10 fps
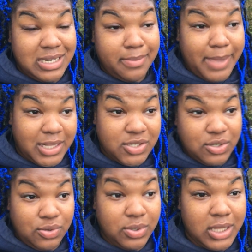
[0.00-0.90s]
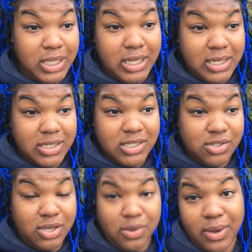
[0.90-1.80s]
them back to school? Kalia, she's
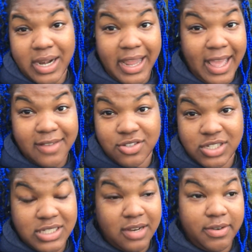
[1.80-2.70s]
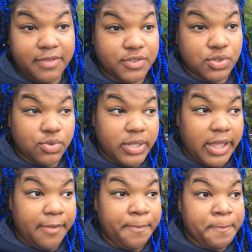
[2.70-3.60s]
only 1.5, so she's not ready for school
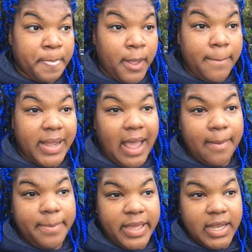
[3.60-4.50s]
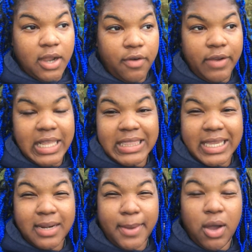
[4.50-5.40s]
yet. But I've been already
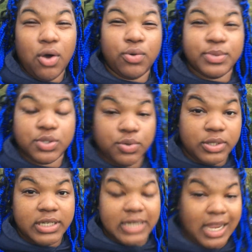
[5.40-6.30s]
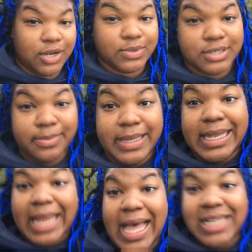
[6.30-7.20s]
thinking about homeschooling. I know it's gonna be a
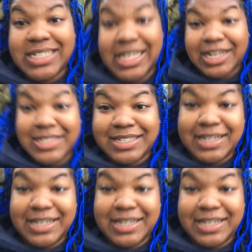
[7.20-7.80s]
lot. Shout out to